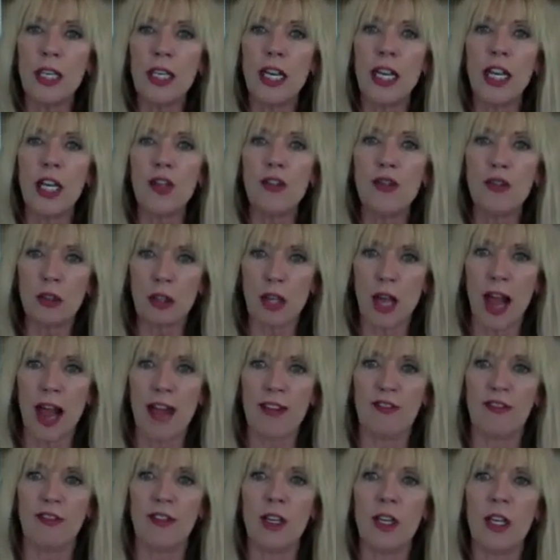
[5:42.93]
in your
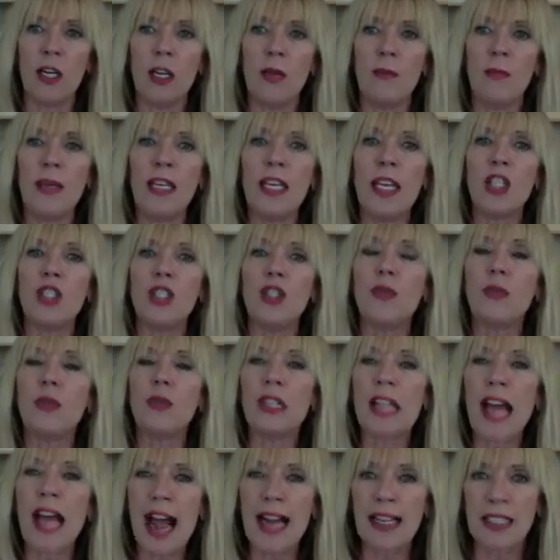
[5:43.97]
life because you
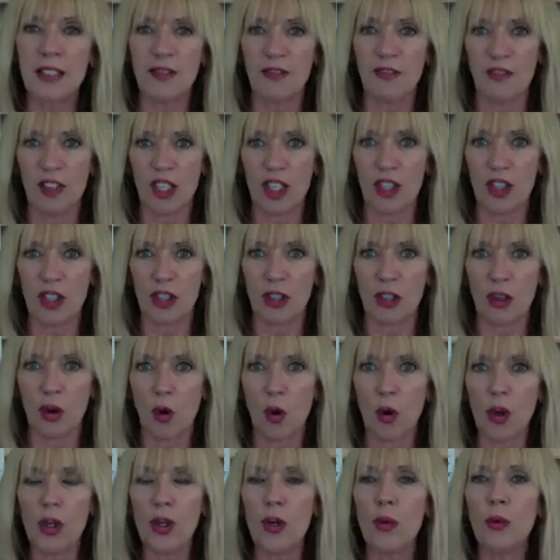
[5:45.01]
lacked vision
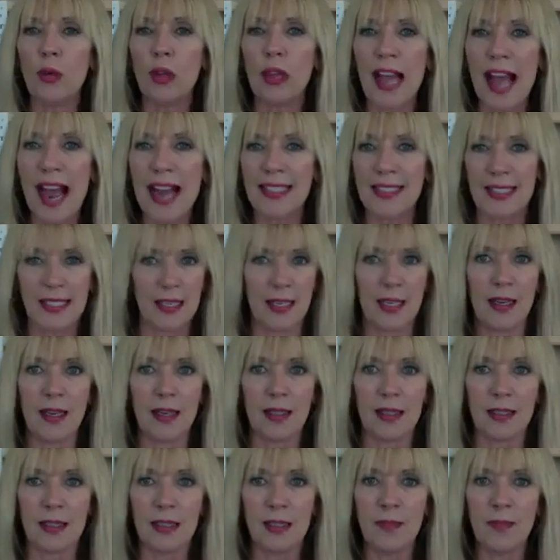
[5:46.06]
or you lacked an
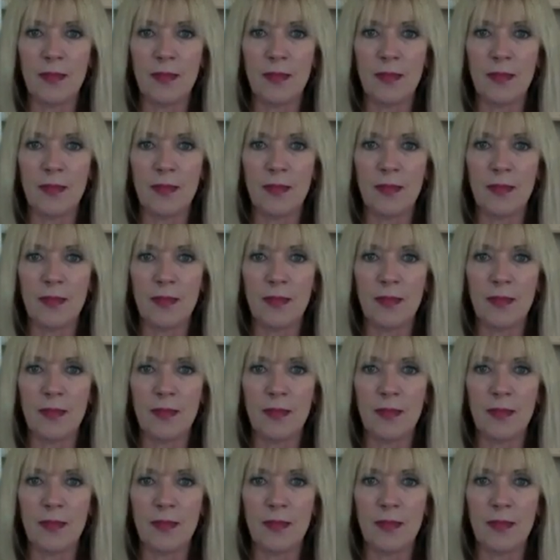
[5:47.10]
it?